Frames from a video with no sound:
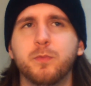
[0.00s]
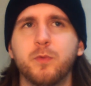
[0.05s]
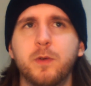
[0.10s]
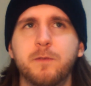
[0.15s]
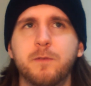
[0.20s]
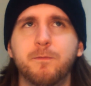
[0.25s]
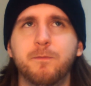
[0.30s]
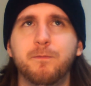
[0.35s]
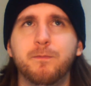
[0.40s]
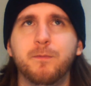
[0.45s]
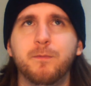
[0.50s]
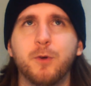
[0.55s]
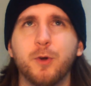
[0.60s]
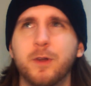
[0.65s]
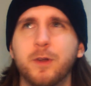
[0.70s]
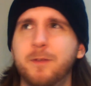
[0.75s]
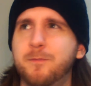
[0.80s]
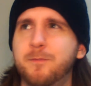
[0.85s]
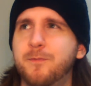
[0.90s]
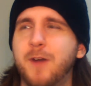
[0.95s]

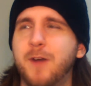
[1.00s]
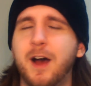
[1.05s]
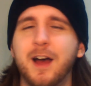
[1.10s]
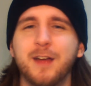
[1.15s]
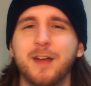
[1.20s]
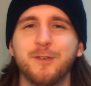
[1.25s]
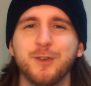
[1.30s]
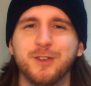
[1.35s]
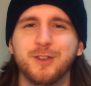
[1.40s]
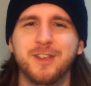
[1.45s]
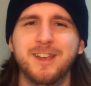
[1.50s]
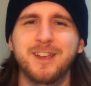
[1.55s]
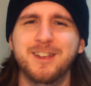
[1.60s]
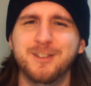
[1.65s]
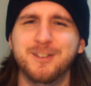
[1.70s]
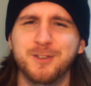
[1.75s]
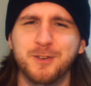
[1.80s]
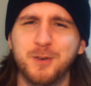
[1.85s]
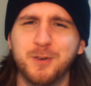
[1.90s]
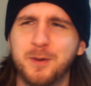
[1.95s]
345 or
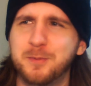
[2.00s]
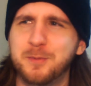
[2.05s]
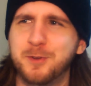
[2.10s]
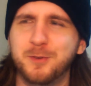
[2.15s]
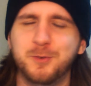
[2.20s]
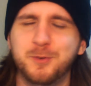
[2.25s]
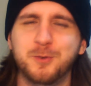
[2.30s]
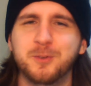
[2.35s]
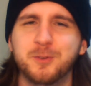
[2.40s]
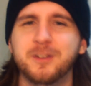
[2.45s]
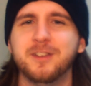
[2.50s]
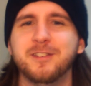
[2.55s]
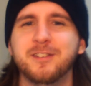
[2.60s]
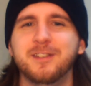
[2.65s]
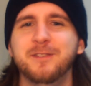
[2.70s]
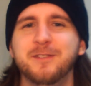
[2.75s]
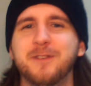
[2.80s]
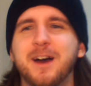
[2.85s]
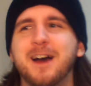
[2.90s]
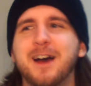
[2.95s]
season 2 episode
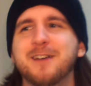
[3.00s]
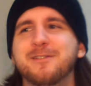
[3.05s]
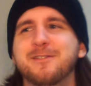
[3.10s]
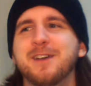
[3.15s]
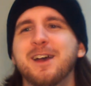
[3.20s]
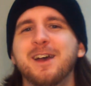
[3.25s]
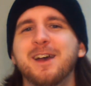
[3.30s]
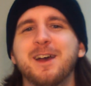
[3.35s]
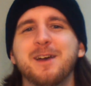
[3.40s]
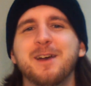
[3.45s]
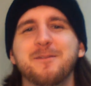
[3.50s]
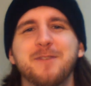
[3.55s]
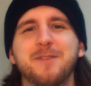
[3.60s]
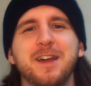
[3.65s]
265.